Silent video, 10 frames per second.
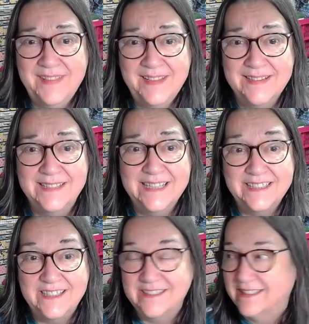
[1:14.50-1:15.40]

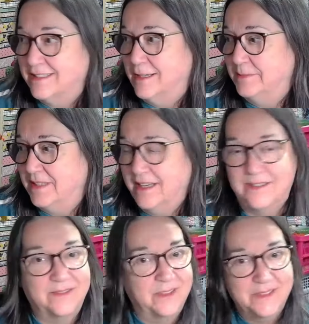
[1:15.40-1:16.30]
let's use the time to
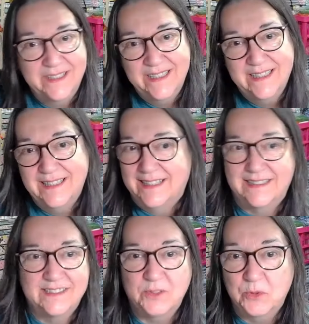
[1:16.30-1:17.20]
go through
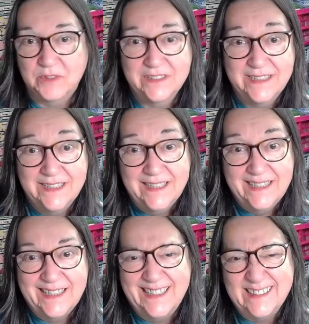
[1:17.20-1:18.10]
and sort.
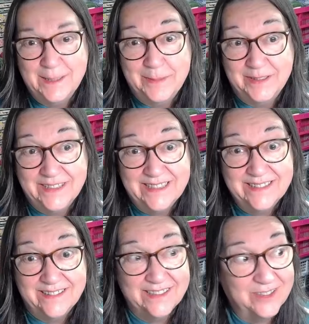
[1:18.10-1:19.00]
And to be
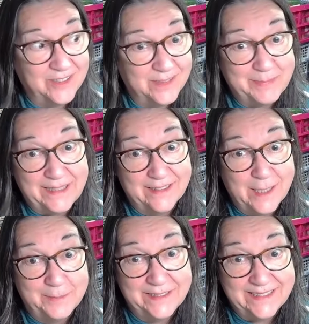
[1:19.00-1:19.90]
honest, I got about a
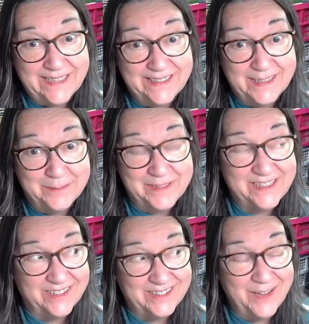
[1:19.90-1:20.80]
couple of days in and
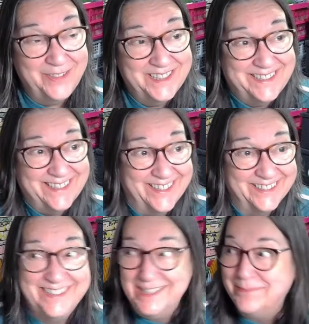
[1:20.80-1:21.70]
wished I'd never
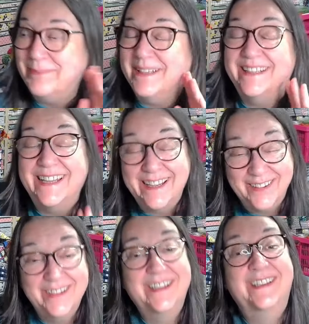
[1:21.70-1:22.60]
started, but
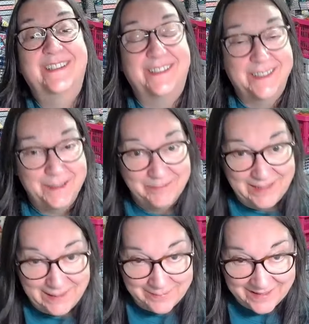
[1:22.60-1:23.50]
now I am
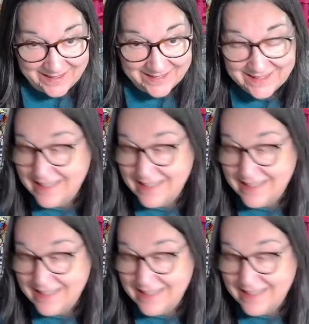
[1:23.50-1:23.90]
really pleased.